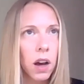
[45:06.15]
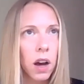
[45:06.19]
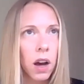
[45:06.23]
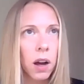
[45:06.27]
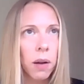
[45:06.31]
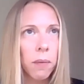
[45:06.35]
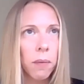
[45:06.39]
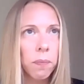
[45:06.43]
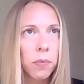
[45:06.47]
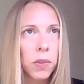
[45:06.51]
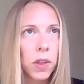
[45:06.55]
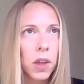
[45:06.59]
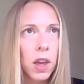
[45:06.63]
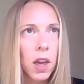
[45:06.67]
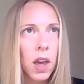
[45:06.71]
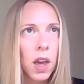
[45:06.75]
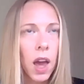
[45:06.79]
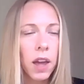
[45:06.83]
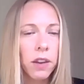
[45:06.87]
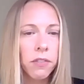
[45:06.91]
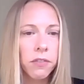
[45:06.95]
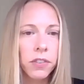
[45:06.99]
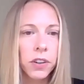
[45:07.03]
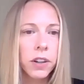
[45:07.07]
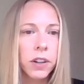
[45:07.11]

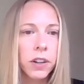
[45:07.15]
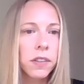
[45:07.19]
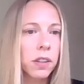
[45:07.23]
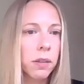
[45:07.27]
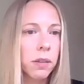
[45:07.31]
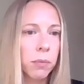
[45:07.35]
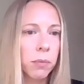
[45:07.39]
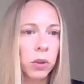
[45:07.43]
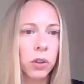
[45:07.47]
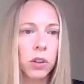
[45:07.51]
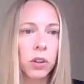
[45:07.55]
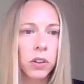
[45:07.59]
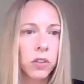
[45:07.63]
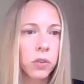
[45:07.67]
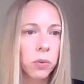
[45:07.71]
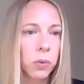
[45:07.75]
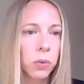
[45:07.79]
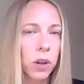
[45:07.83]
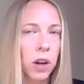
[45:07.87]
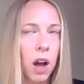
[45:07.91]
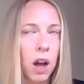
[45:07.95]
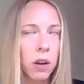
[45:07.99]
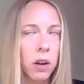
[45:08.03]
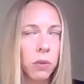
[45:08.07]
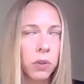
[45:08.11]
And very similar to
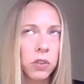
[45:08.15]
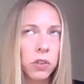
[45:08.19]
what Anna